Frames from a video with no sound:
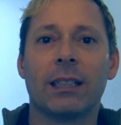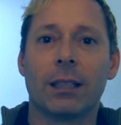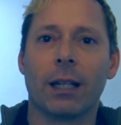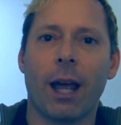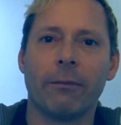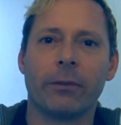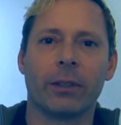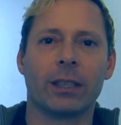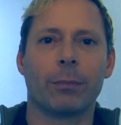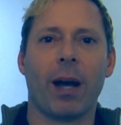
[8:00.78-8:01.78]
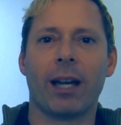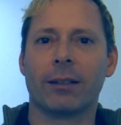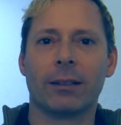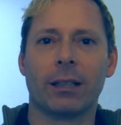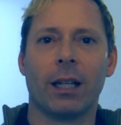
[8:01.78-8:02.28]
his affection with his
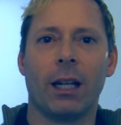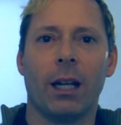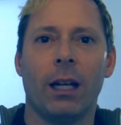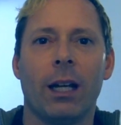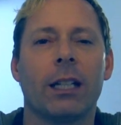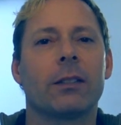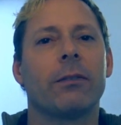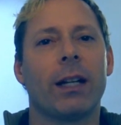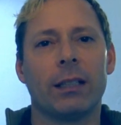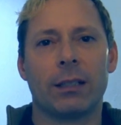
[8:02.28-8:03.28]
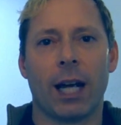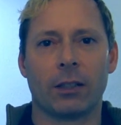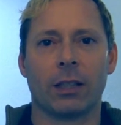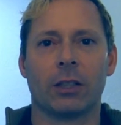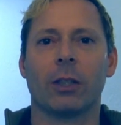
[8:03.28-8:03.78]
spiders, it's very
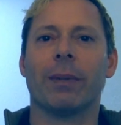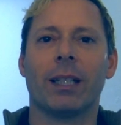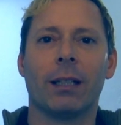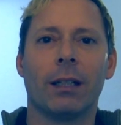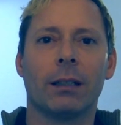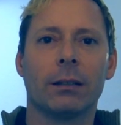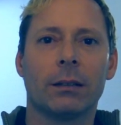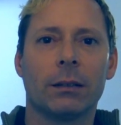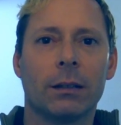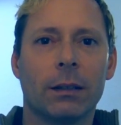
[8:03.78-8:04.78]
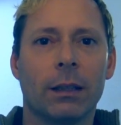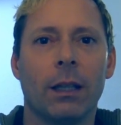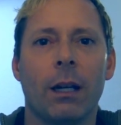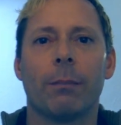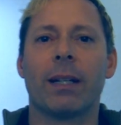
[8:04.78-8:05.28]
touching to me.
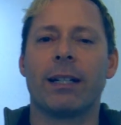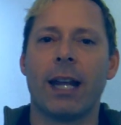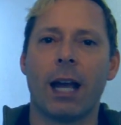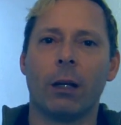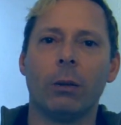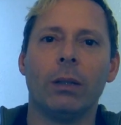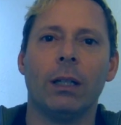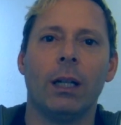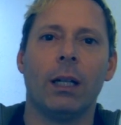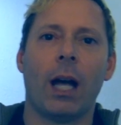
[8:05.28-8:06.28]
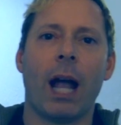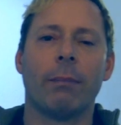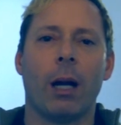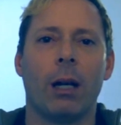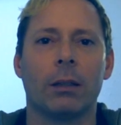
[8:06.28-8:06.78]
But now I'm
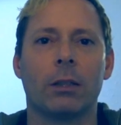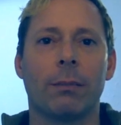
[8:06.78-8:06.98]
on